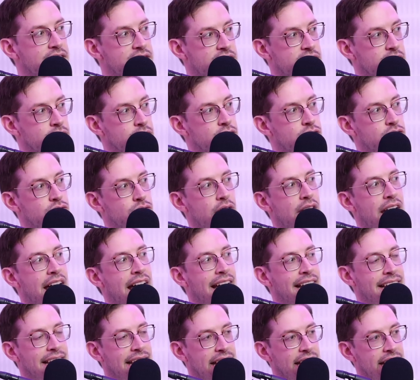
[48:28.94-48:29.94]
is still
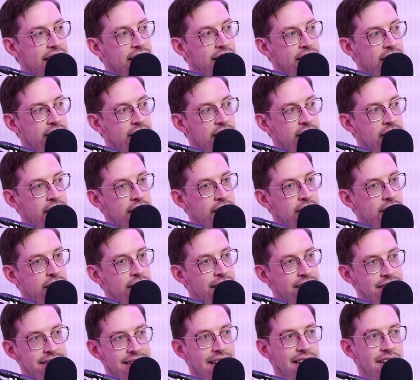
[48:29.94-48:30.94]
dragging,
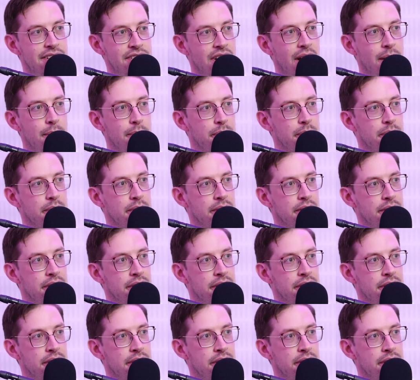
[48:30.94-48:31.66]
it's not a jump.